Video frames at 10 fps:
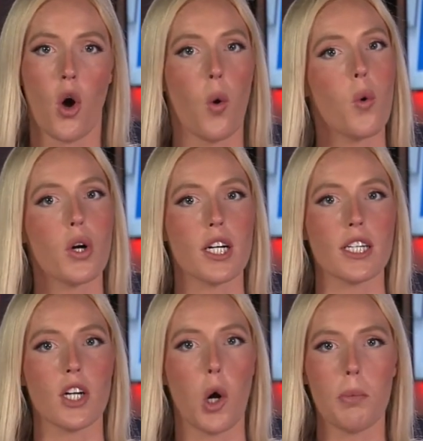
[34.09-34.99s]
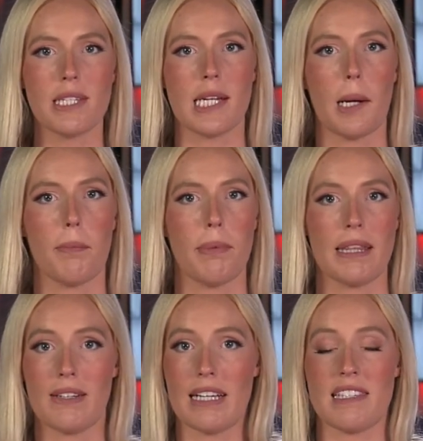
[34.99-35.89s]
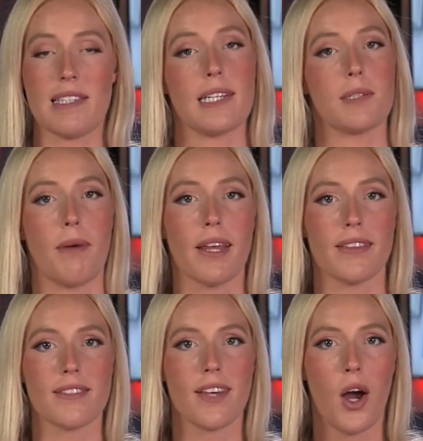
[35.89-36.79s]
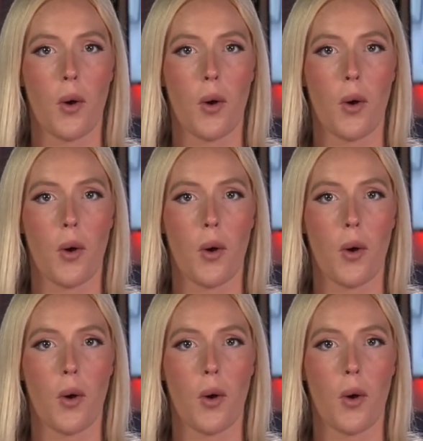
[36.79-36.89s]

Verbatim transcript: or opened it up in the last six months.